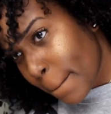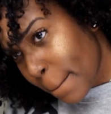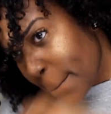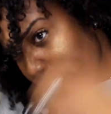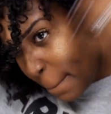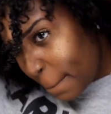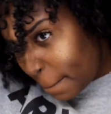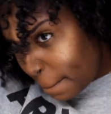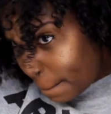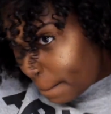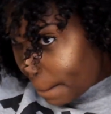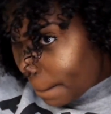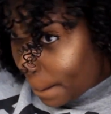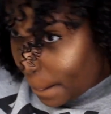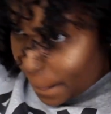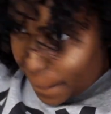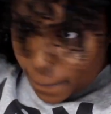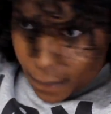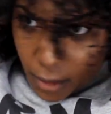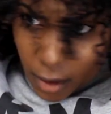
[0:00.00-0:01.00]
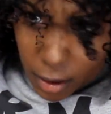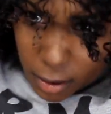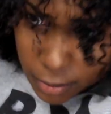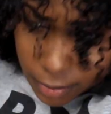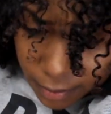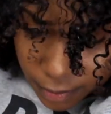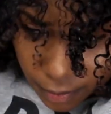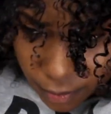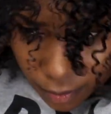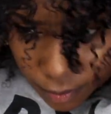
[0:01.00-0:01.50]
I do incorporate it from
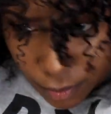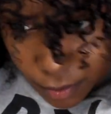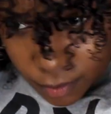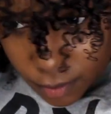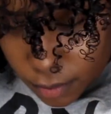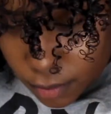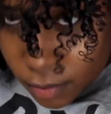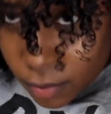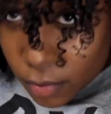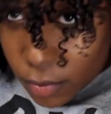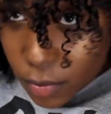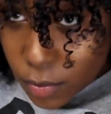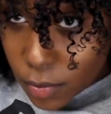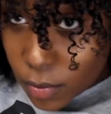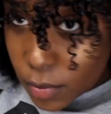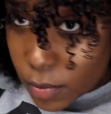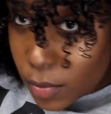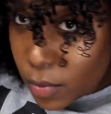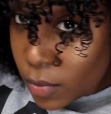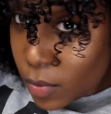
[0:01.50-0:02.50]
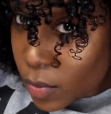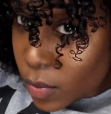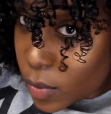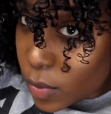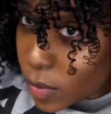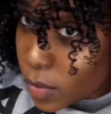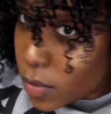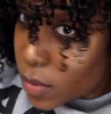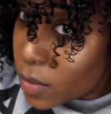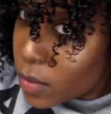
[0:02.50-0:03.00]
time to time depending on my look.
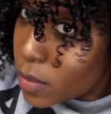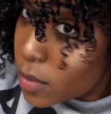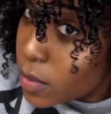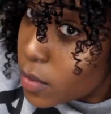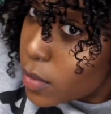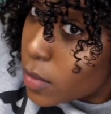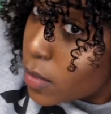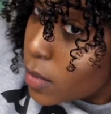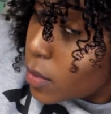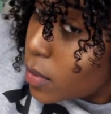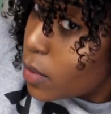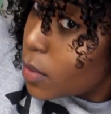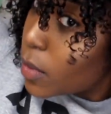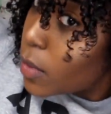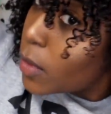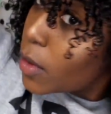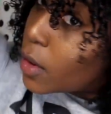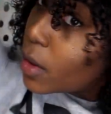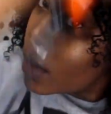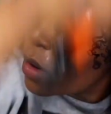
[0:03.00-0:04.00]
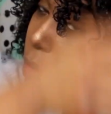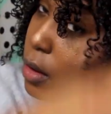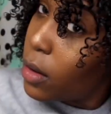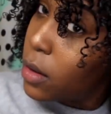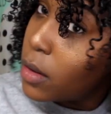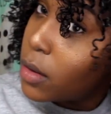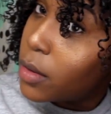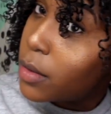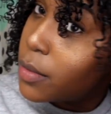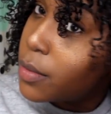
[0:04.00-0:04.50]
But for this, I
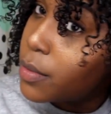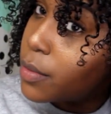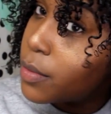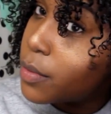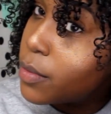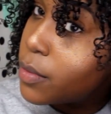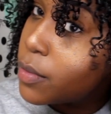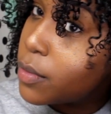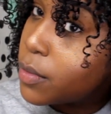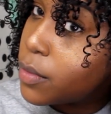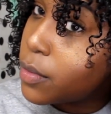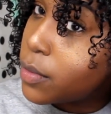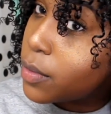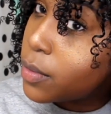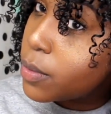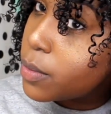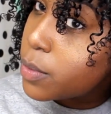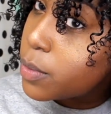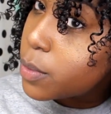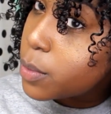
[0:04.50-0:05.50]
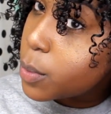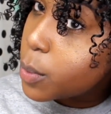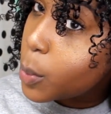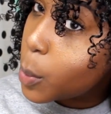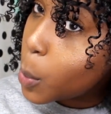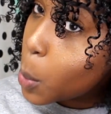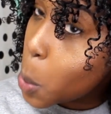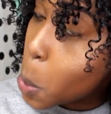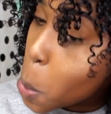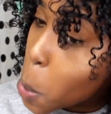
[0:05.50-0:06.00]
just kind of was like, you know, I'm not going to get that much